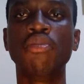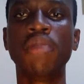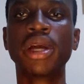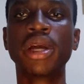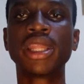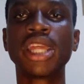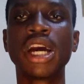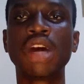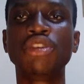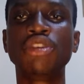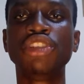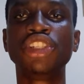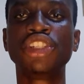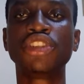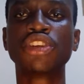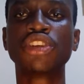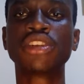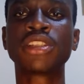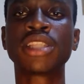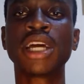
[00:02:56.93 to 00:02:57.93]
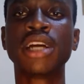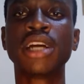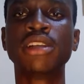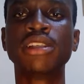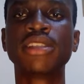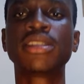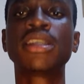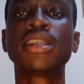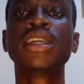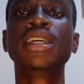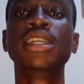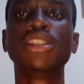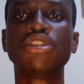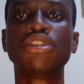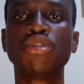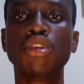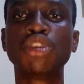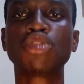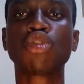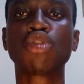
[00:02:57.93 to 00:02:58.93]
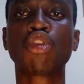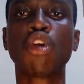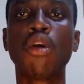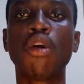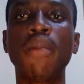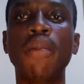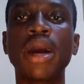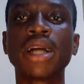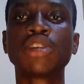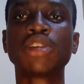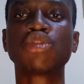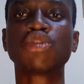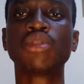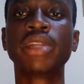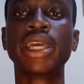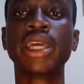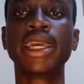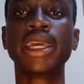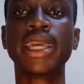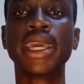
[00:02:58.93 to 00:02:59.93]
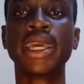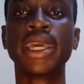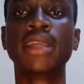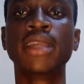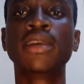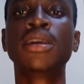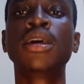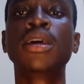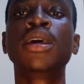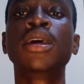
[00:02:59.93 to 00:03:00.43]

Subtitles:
No matter how Jesus tarries, he's going to come back soon again.